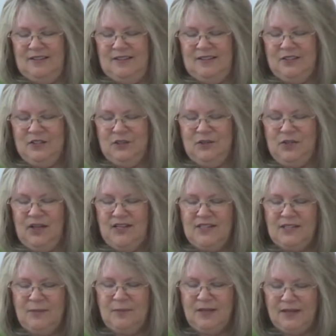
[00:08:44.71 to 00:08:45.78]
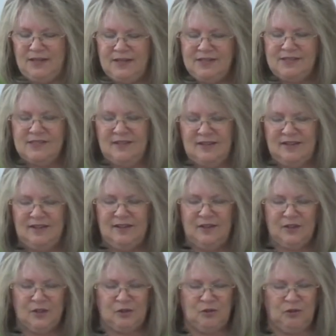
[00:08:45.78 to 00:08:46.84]
the New Testament, it's in
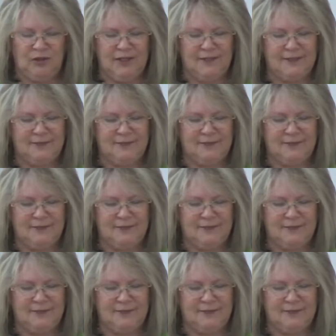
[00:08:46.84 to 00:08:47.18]
Greek.